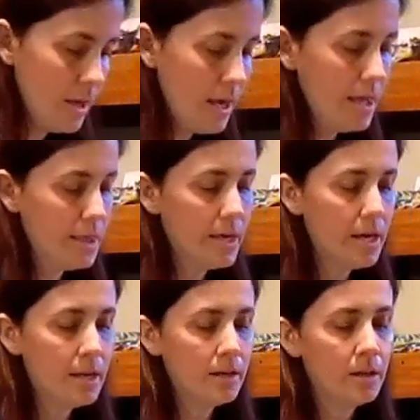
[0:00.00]
And
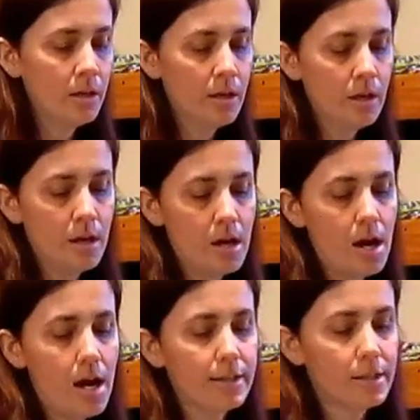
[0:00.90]
then
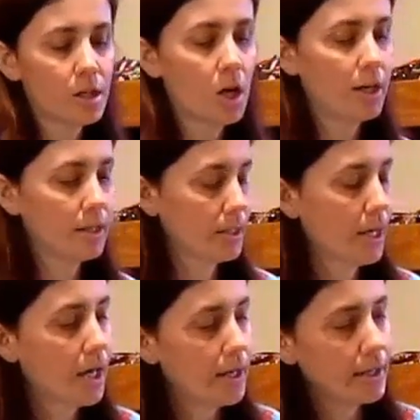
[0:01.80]
I start cutting.